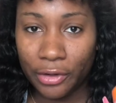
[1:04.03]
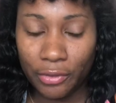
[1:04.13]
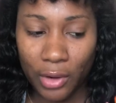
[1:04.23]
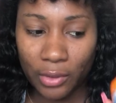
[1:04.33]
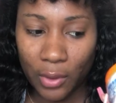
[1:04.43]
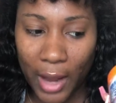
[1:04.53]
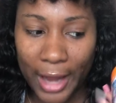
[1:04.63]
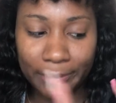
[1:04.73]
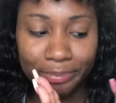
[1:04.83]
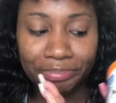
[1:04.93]
growth,
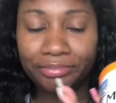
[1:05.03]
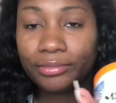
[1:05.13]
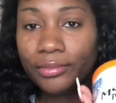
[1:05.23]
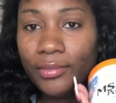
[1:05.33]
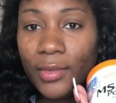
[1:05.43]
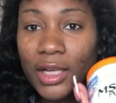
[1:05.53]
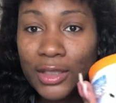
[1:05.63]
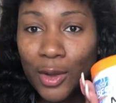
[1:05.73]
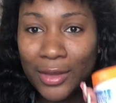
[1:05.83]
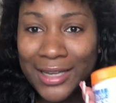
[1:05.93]
okay?
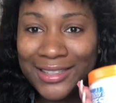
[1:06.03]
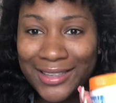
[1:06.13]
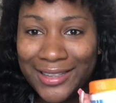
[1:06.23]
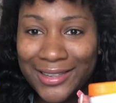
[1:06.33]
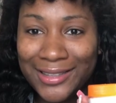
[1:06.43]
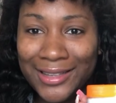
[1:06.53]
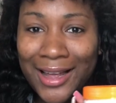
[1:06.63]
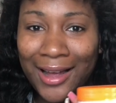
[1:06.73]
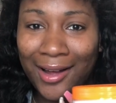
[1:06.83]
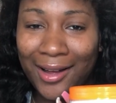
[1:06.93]
So this is
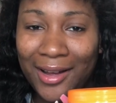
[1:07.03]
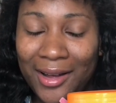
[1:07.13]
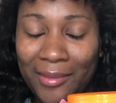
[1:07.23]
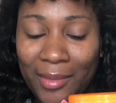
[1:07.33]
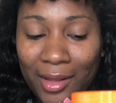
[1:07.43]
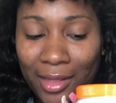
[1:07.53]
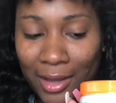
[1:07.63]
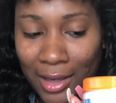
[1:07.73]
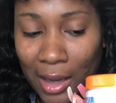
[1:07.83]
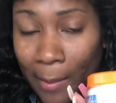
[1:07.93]

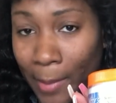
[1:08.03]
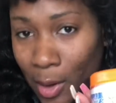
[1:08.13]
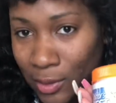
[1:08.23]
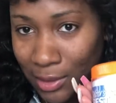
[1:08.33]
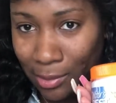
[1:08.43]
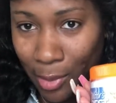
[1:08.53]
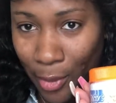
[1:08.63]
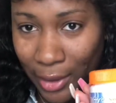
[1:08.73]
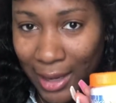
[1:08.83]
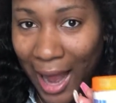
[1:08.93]
the most
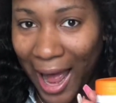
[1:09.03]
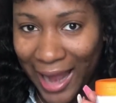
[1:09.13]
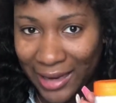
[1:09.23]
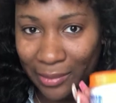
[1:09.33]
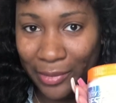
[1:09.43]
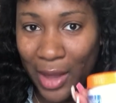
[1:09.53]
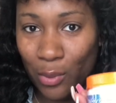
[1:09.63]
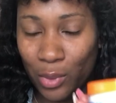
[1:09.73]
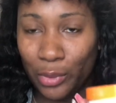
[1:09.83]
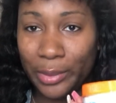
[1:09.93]
important item
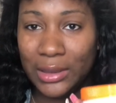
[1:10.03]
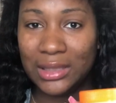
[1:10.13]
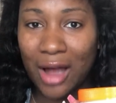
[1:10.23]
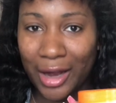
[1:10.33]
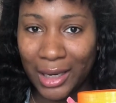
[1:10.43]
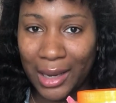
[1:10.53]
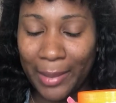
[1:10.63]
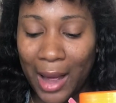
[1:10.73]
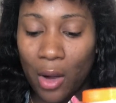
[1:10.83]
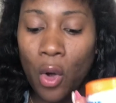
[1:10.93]
that we will be talking
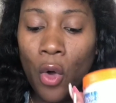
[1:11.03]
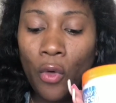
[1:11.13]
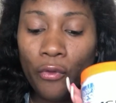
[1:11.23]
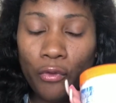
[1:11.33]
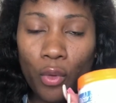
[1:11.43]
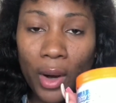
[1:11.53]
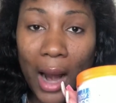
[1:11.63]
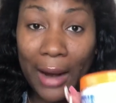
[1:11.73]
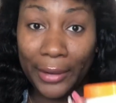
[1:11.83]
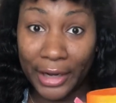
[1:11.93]
about for
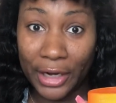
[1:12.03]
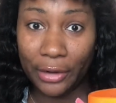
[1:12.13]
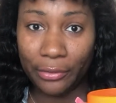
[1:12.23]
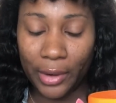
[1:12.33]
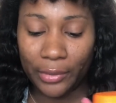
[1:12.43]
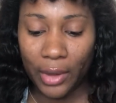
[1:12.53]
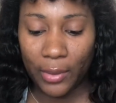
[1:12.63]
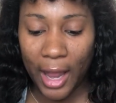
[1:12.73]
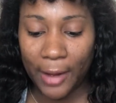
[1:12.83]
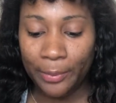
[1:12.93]
our hair growth,
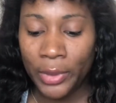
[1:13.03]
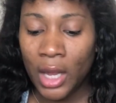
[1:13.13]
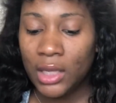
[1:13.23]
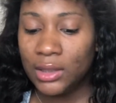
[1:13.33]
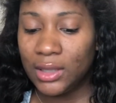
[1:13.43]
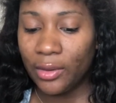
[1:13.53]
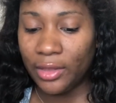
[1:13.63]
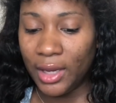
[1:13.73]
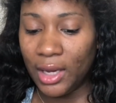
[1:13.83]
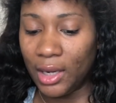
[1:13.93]
okay? So
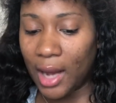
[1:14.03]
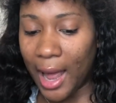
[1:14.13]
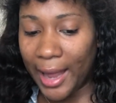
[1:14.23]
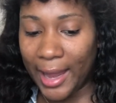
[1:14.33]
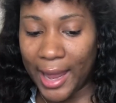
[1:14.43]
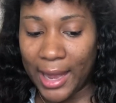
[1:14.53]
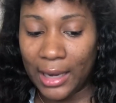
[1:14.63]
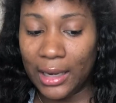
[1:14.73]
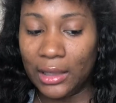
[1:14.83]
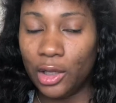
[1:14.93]
then I
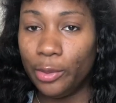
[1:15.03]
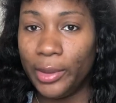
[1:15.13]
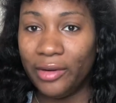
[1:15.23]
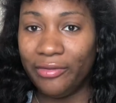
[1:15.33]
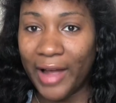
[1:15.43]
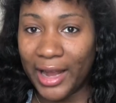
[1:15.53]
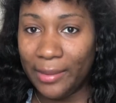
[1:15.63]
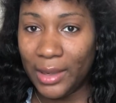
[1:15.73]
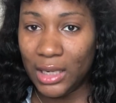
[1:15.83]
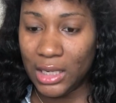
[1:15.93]
added a little bit of
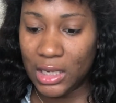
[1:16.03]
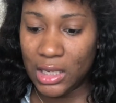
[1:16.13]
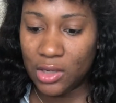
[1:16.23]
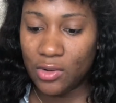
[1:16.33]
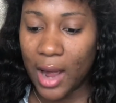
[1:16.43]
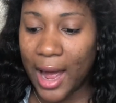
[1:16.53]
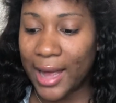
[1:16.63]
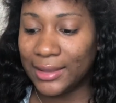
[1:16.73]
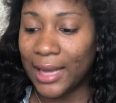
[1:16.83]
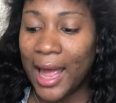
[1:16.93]
vitamin E, you
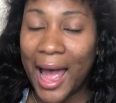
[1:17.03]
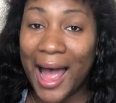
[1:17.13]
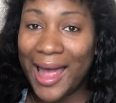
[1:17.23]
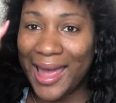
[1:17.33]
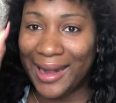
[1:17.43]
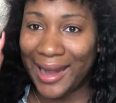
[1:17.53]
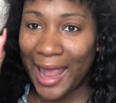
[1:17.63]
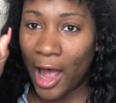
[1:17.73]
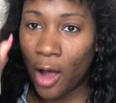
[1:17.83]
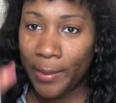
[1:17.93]
guys. I added
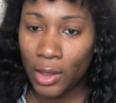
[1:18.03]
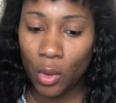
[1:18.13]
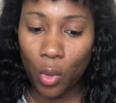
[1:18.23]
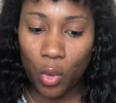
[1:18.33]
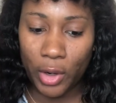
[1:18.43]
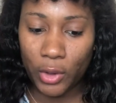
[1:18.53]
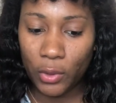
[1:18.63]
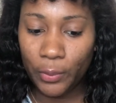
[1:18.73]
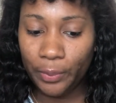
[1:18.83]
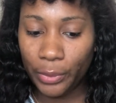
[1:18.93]
almond
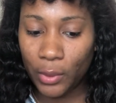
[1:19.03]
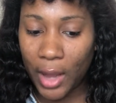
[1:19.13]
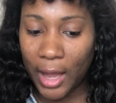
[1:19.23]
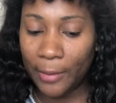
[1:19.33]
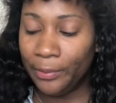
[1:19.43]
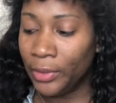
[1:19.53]
oil, okay?